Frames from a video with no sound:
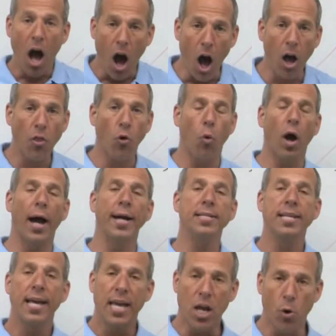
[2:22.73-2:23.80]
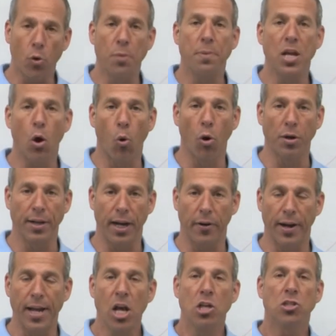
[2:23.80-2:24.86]
Otherwise, it would be
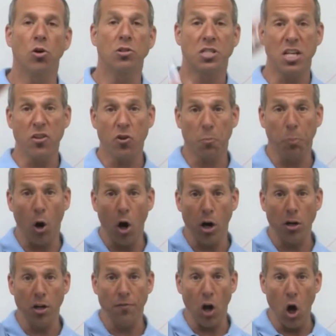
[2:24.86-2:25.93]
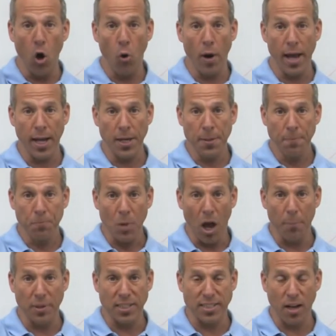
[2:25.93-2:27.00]
ordinary. So it's either part of ON
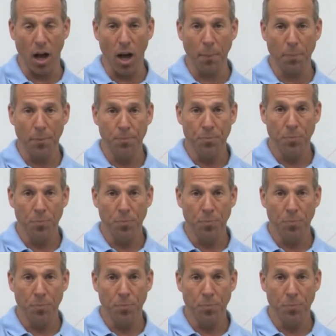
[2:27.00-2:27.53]
up at the top,